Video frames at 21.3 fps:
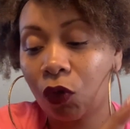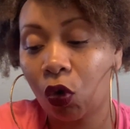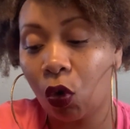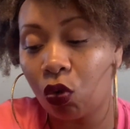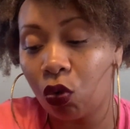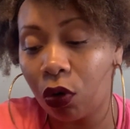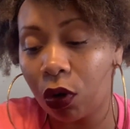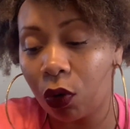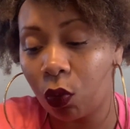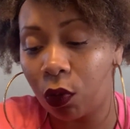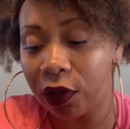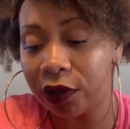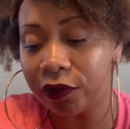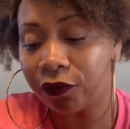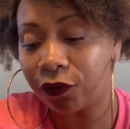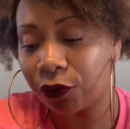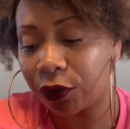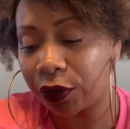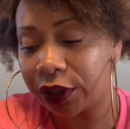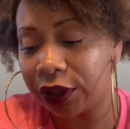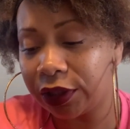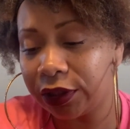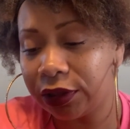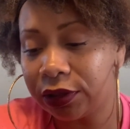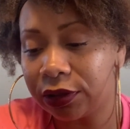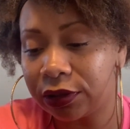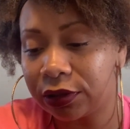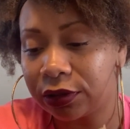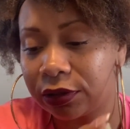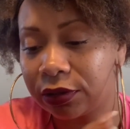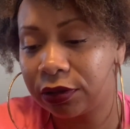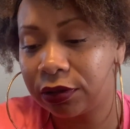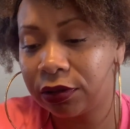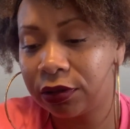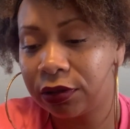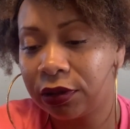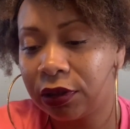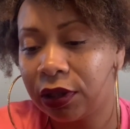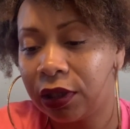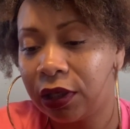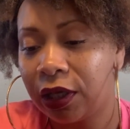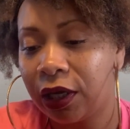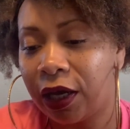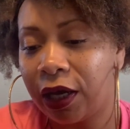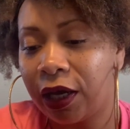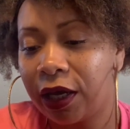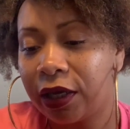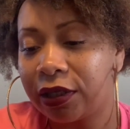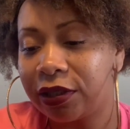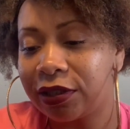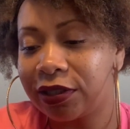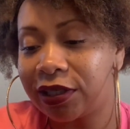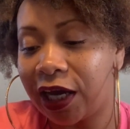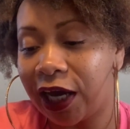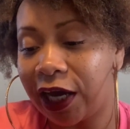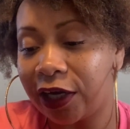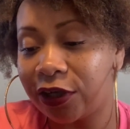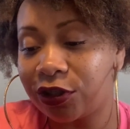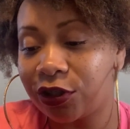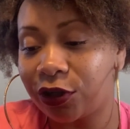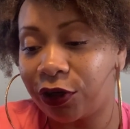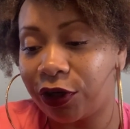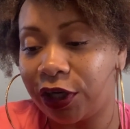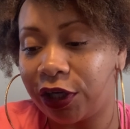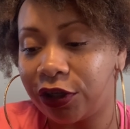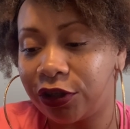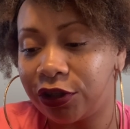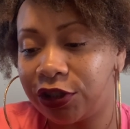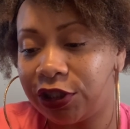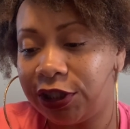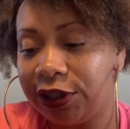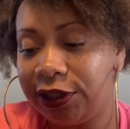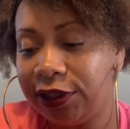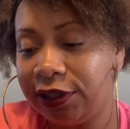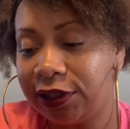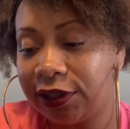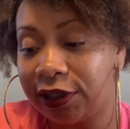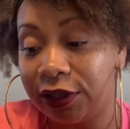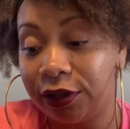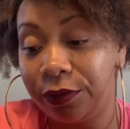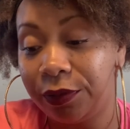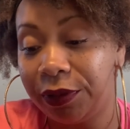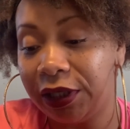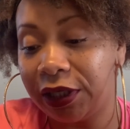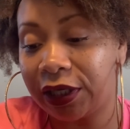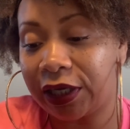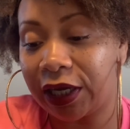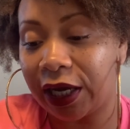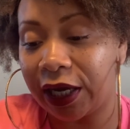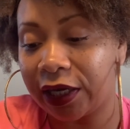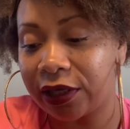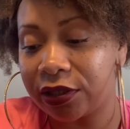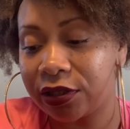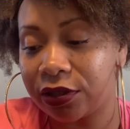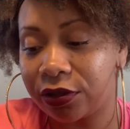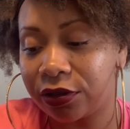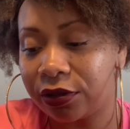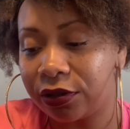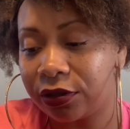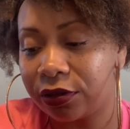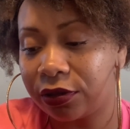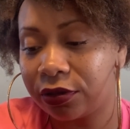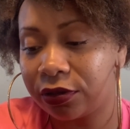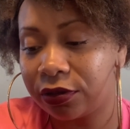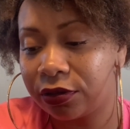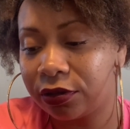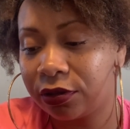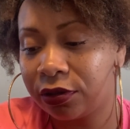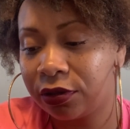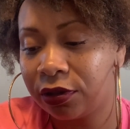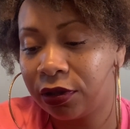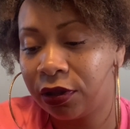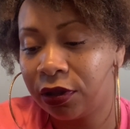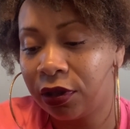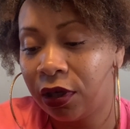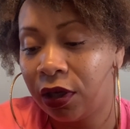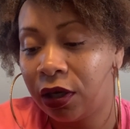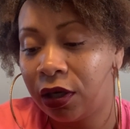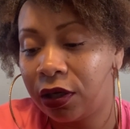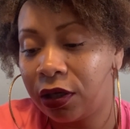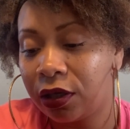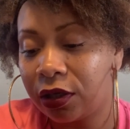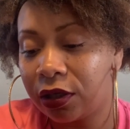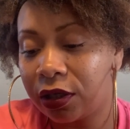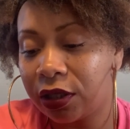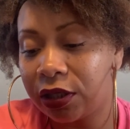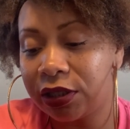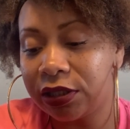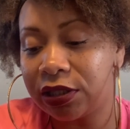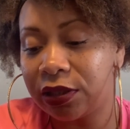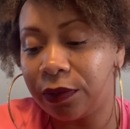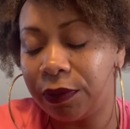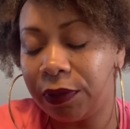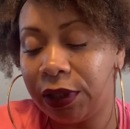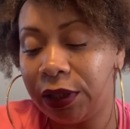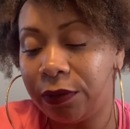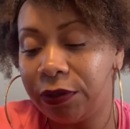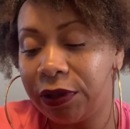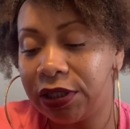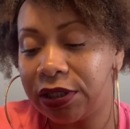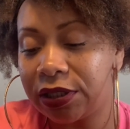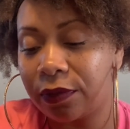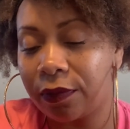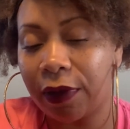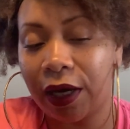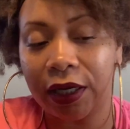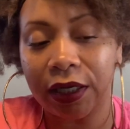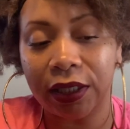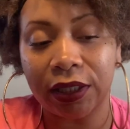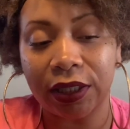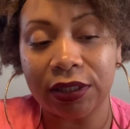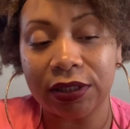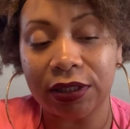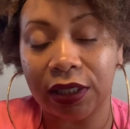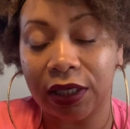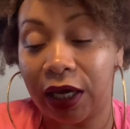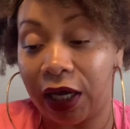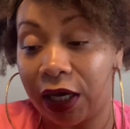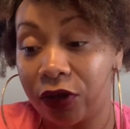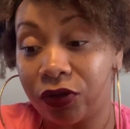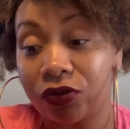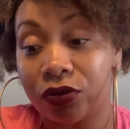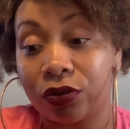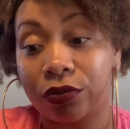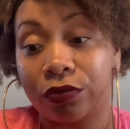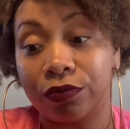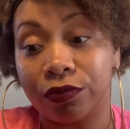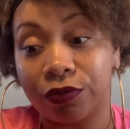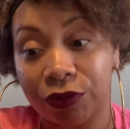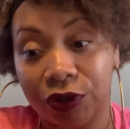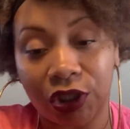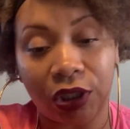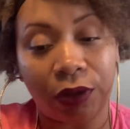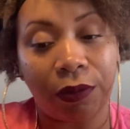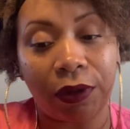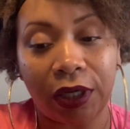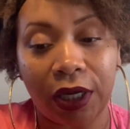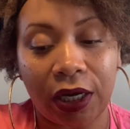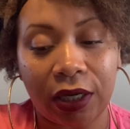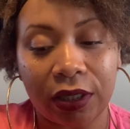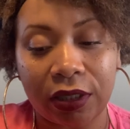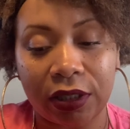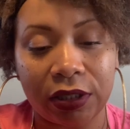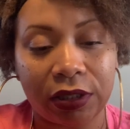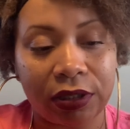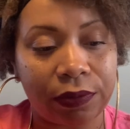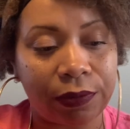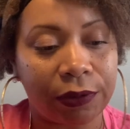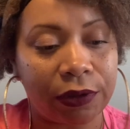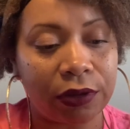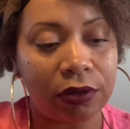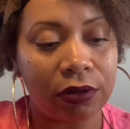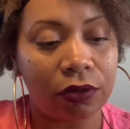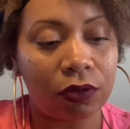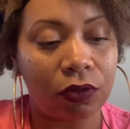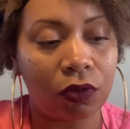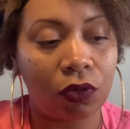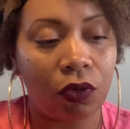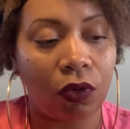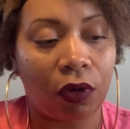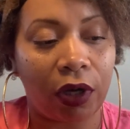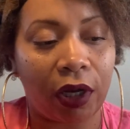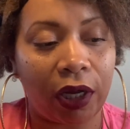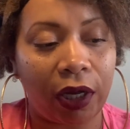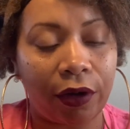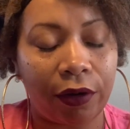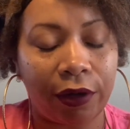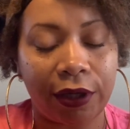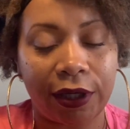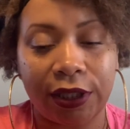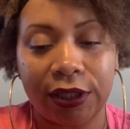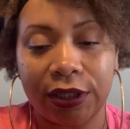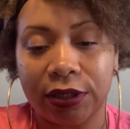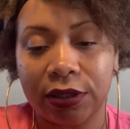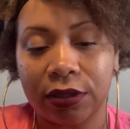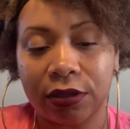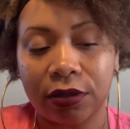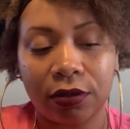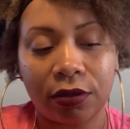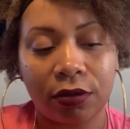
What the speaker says: Or one friend. Cancer energy. Could be a Cancer. Could be somebody that's a Cancer, Gemini, cusper, or Aries.